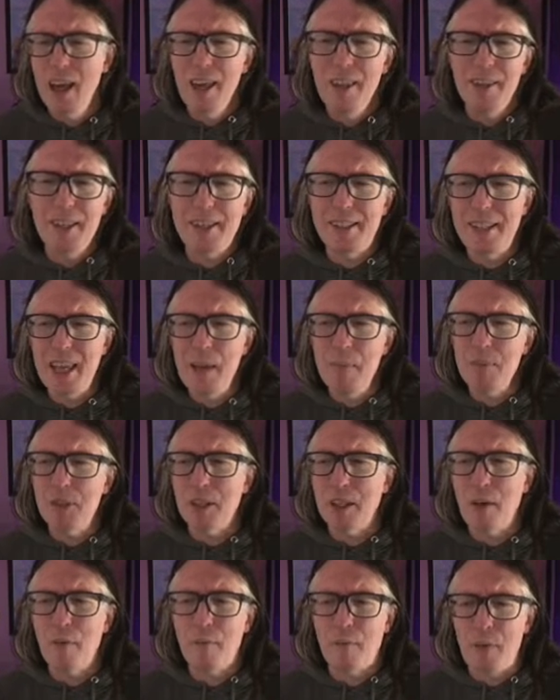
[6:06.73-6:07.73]
This seems
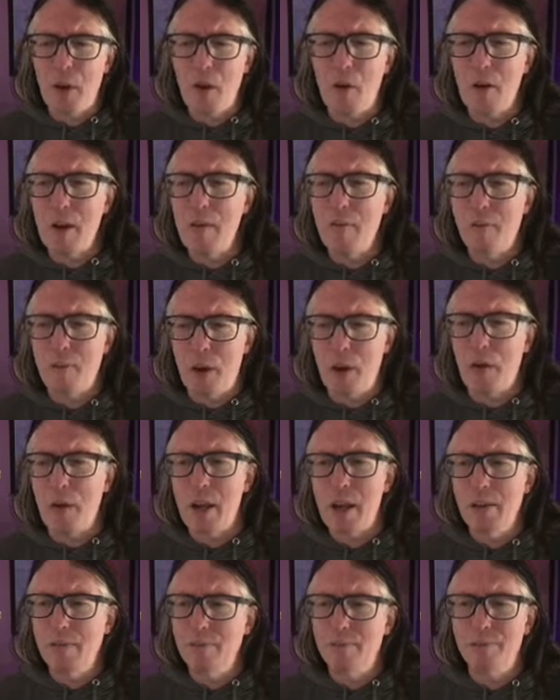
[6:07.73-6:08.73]
like a very,
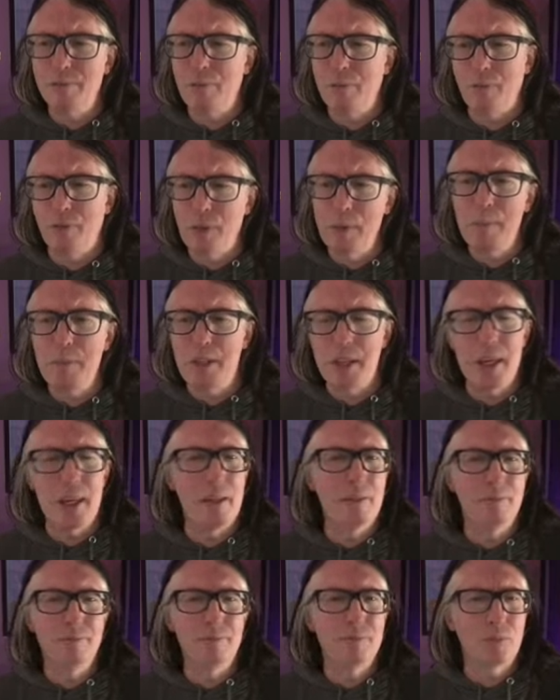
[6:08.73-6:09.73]
very flimsy